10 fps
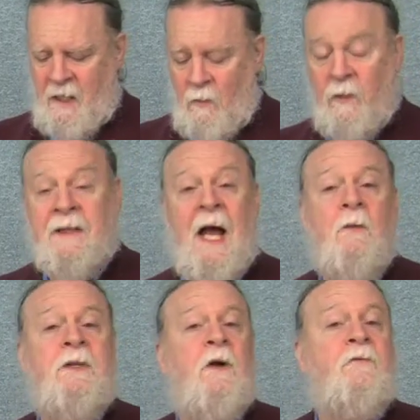Well, now
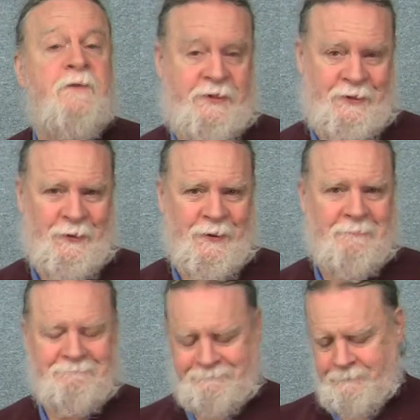we know for sure.
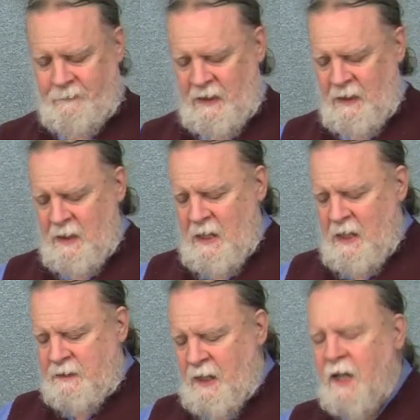
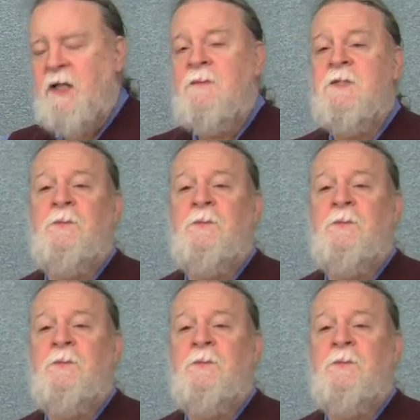Documents